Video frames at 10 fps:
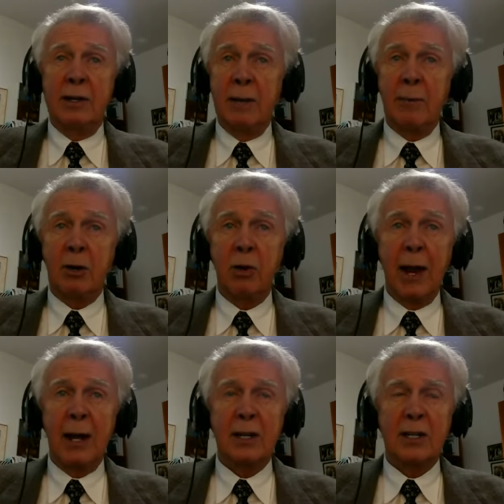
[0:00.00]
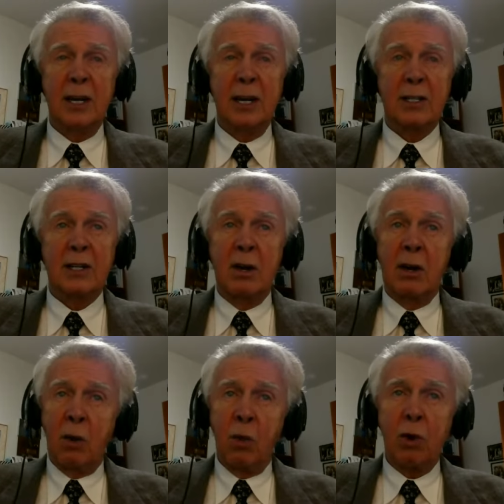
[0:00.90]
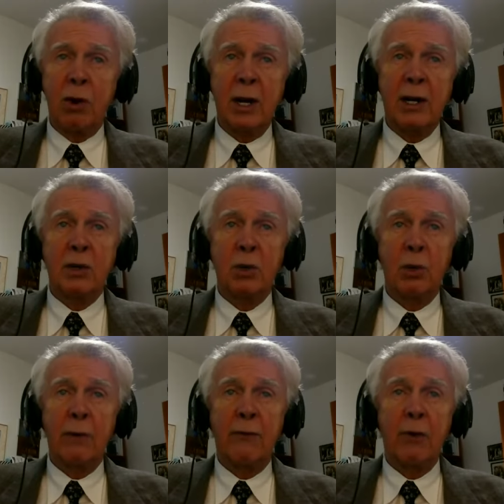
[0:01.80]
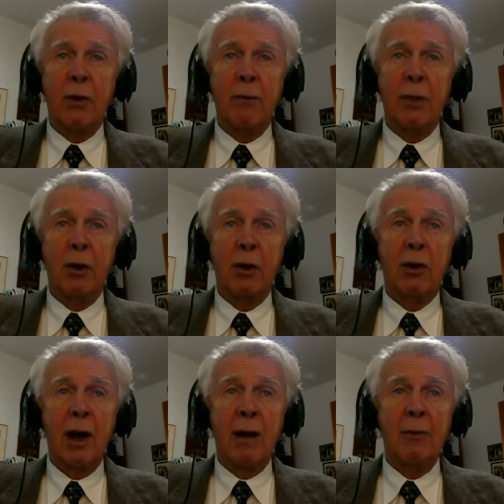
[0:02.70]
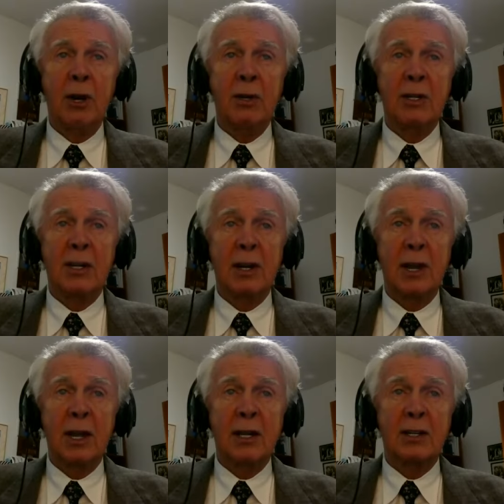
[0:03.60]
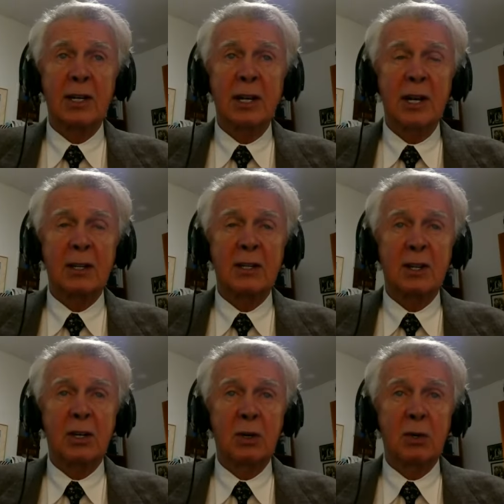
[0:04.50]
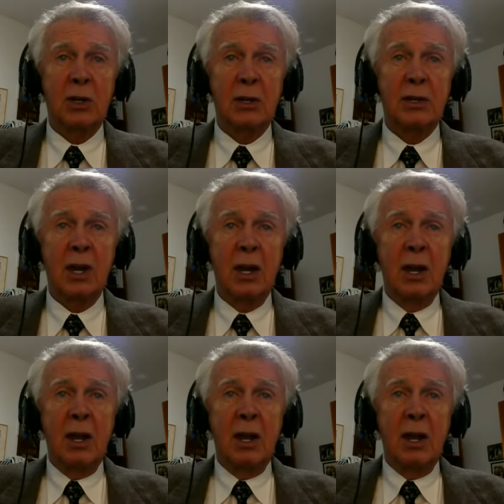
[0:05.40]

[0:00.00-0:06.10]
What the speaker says: democratic states working to reform their communist legacy institutions.